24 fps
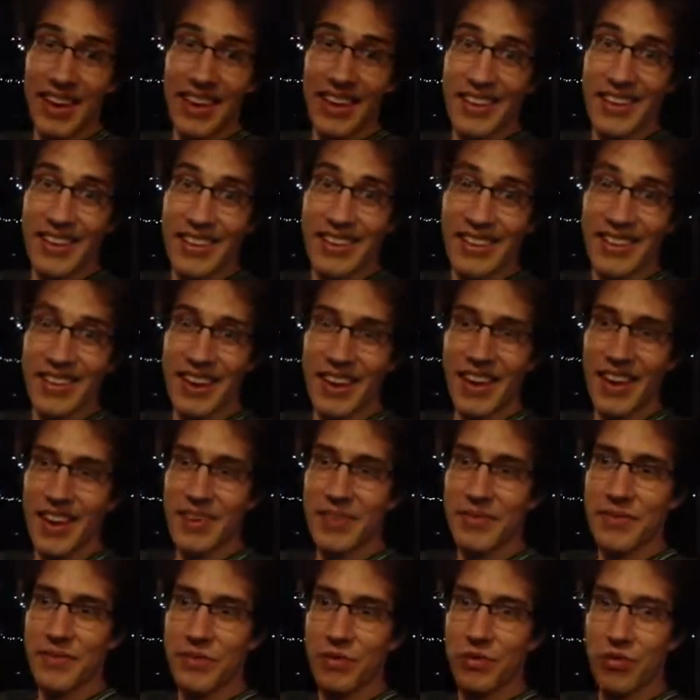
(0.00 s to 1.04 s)
and
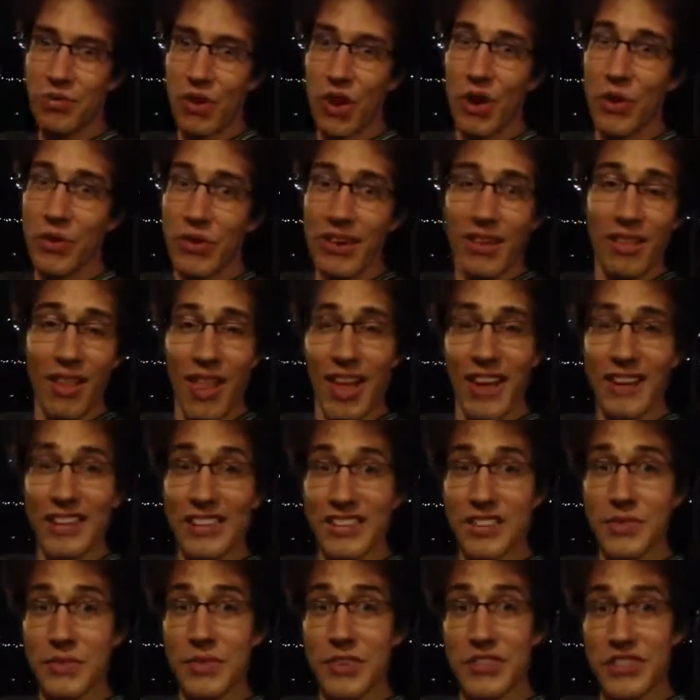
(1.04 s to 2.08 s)
I've grown a lot
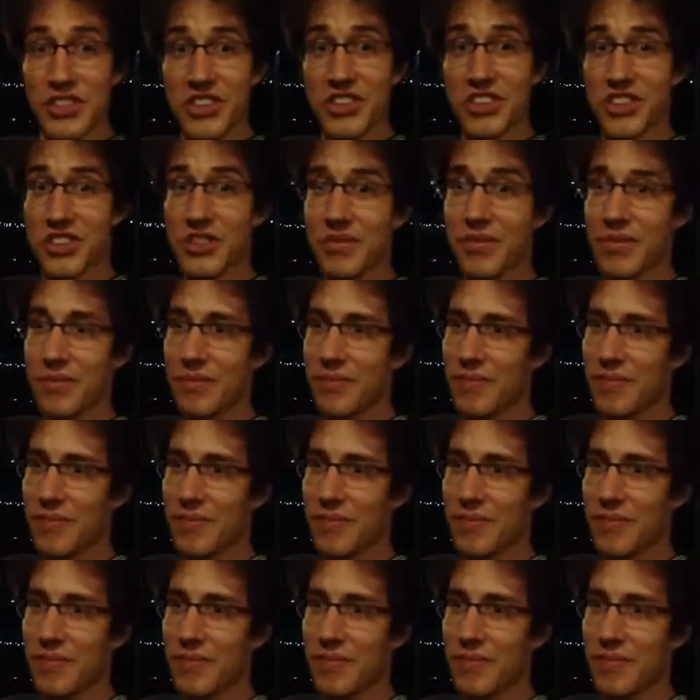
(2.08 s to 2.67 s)
as a musician